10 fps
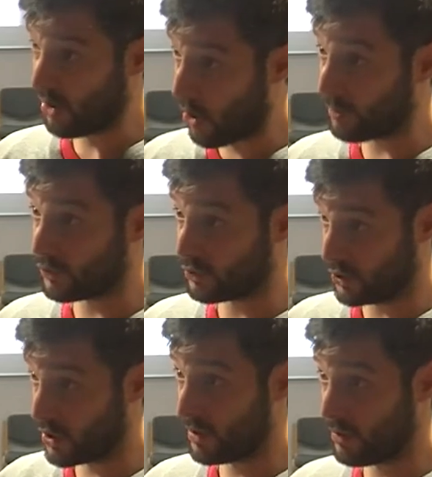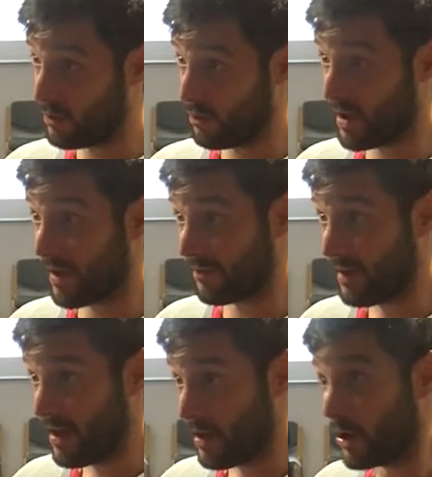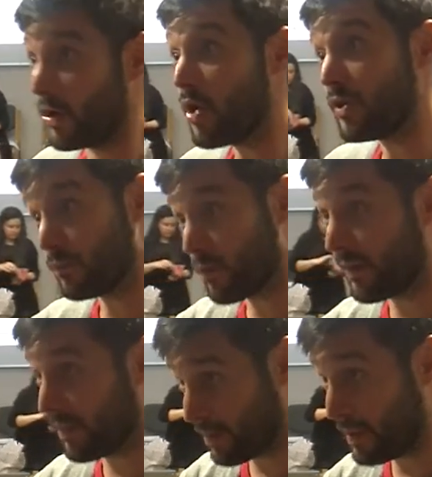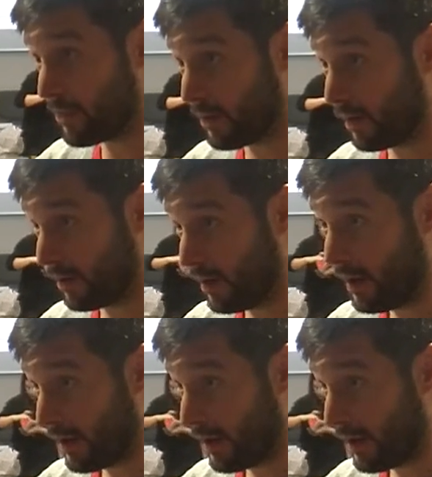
come to join you. We have gone where the people